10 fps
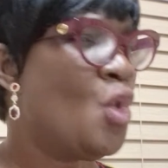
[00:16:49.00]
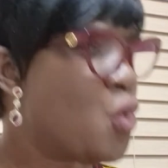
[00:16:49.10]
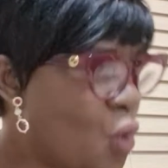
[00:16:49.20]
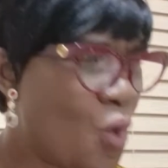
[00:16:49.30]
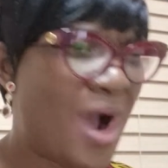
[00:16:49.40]

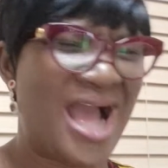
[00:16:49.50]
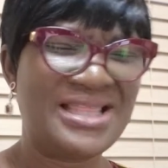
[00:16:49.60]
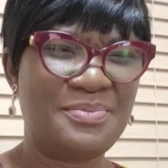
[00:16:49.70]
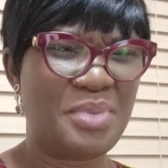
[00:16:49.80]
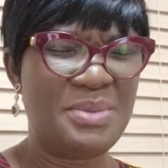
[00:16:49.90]
Who are
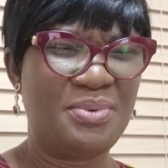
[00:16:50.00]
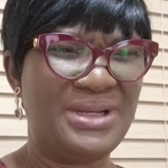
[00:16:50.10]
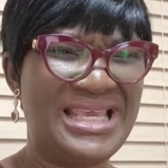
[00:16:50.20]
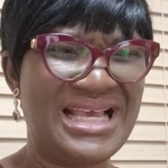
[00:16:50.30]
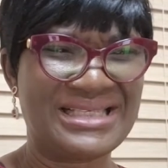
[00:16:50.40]
the people
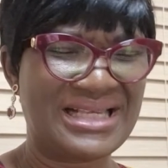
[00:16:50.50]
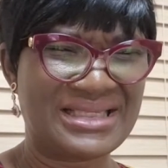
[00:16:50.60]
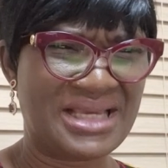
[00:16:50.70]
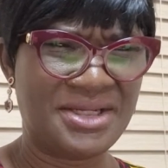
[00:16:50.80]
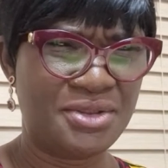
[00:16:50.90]
He has
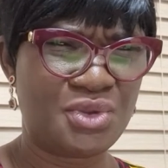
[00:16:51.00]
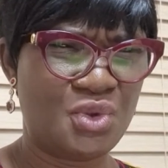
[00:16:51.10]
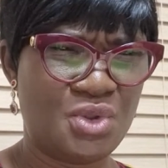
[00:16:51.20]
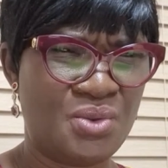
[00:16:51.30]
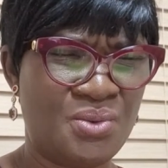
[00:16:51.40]
assigned to
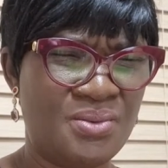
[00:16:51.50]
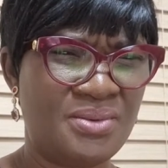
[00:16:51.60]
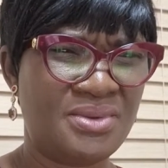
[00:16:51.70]
you?